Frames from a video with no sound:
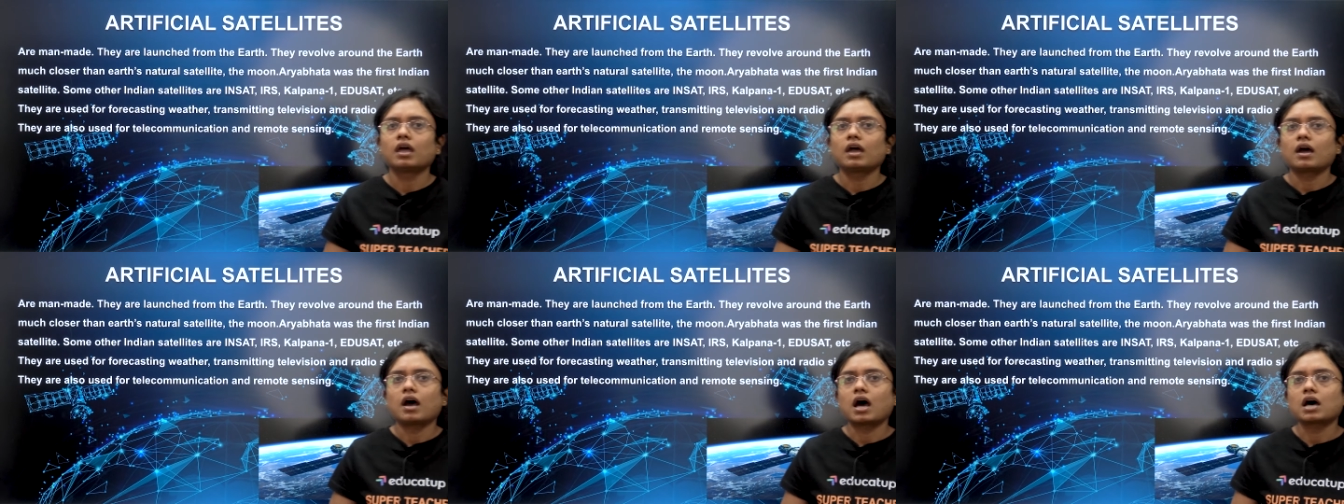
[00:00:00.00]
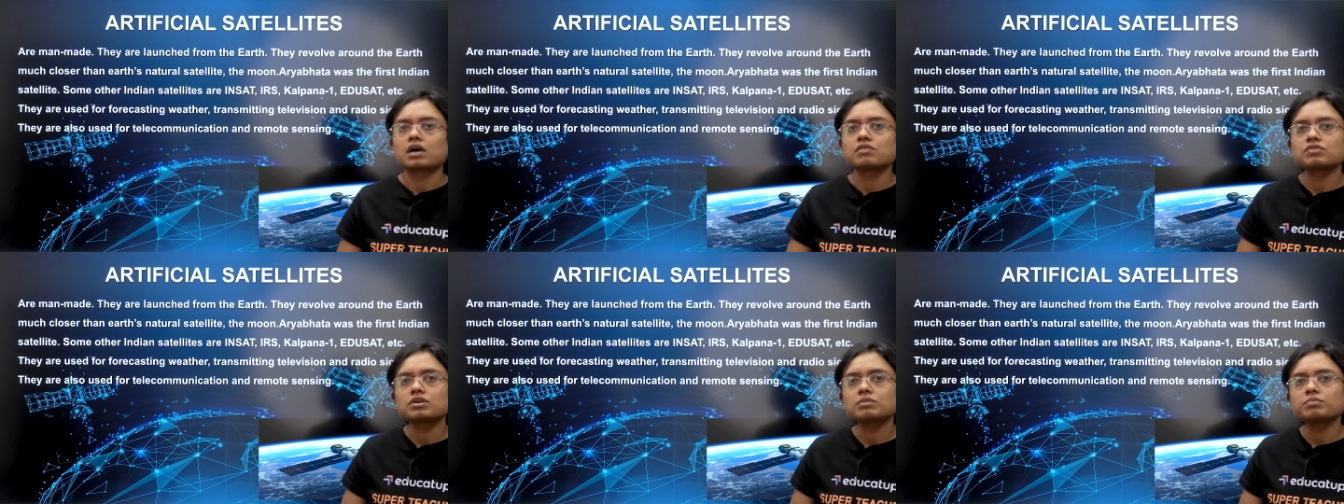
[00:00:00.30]

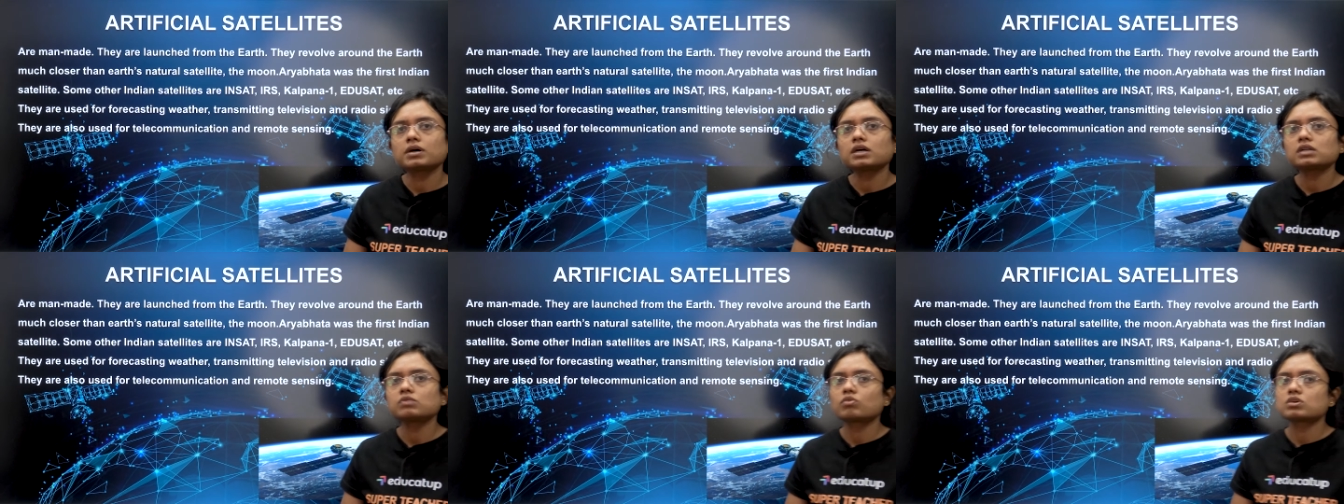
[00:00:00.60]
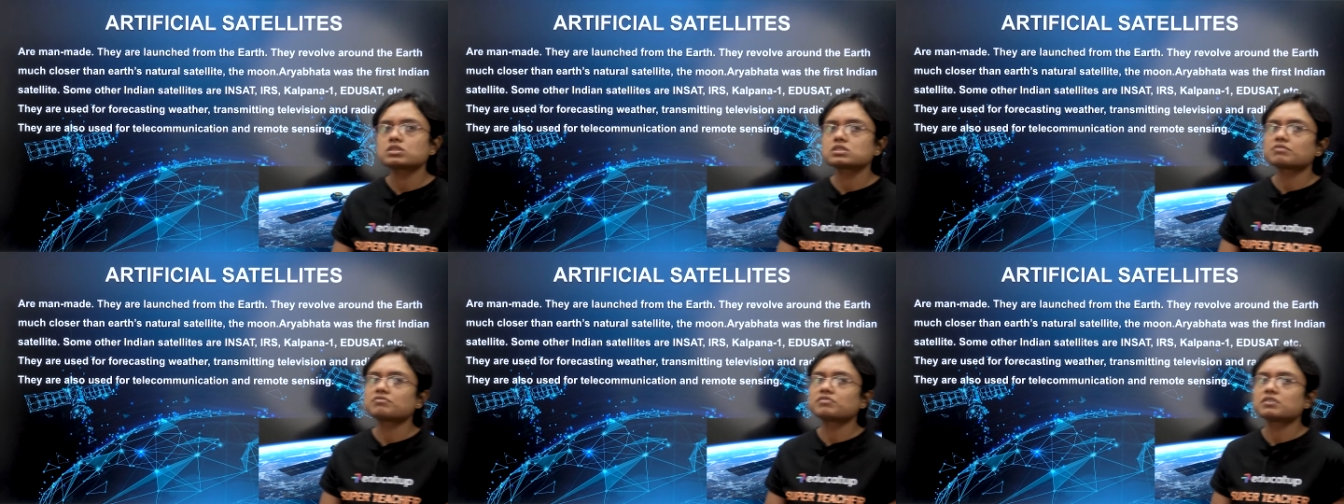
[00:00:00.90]
Aryabhat
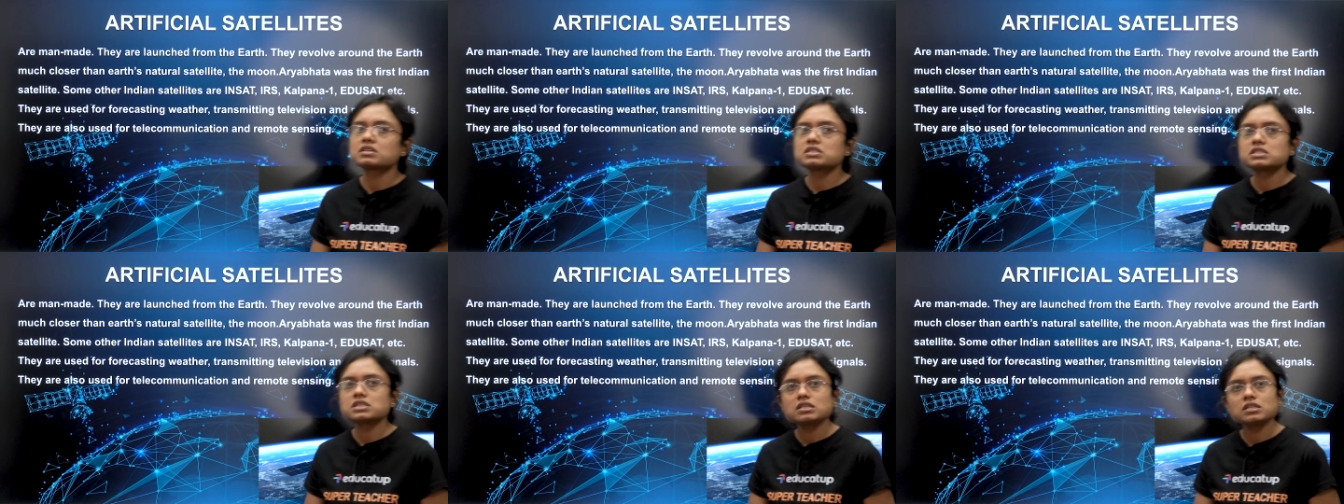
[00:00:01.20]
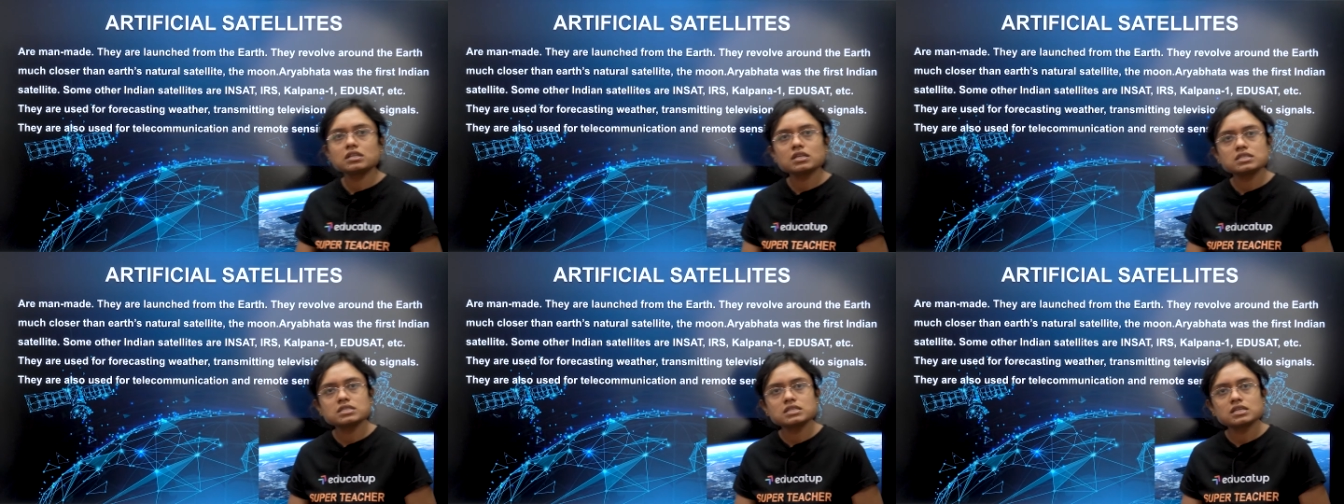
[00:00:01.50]
was the first
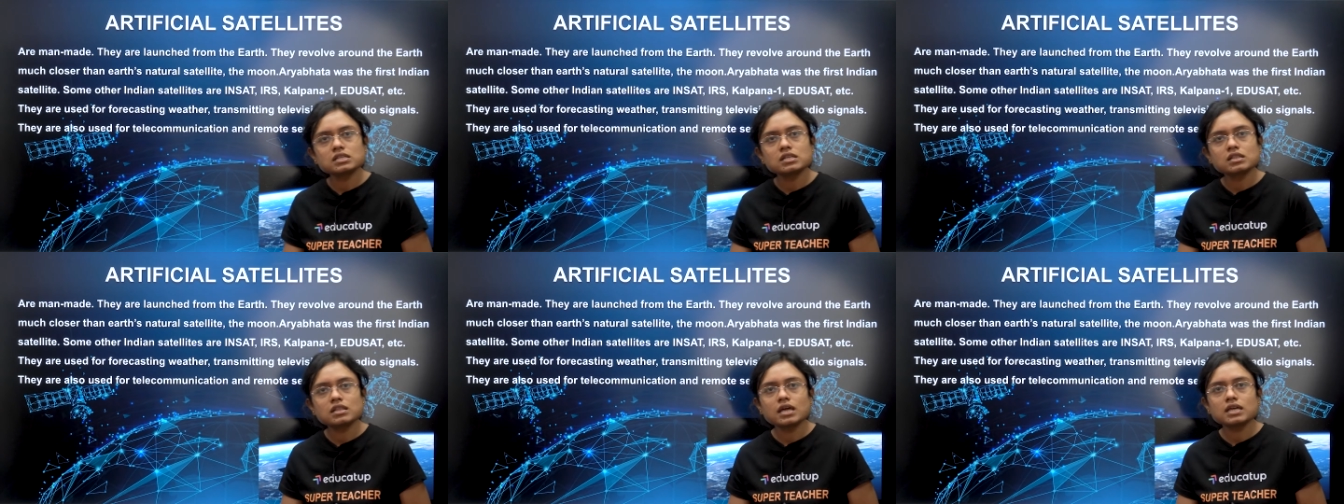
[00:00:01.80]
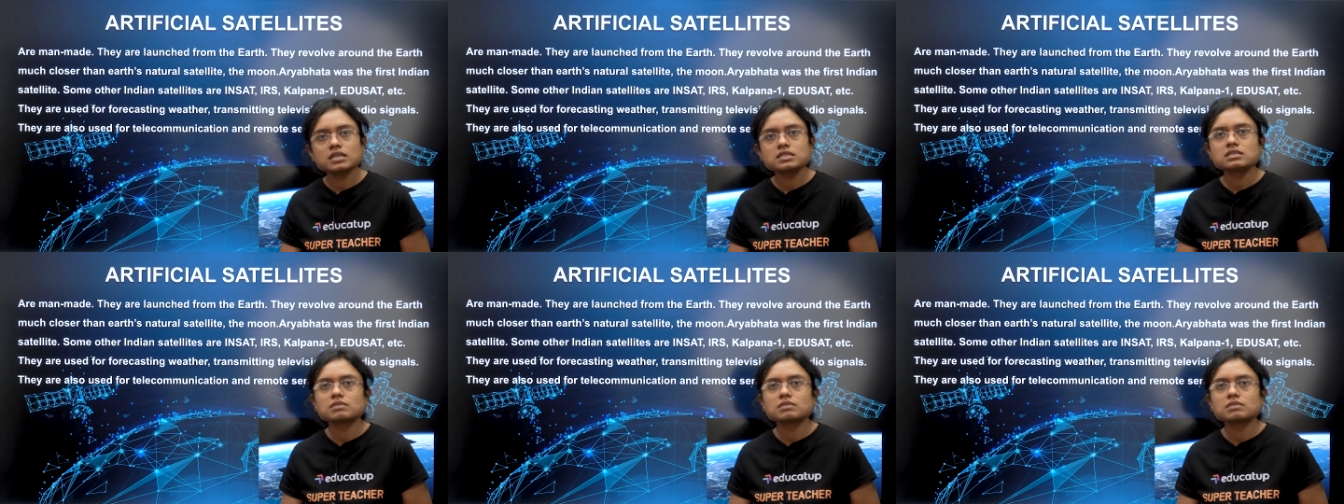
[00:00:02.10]
Indian satellite.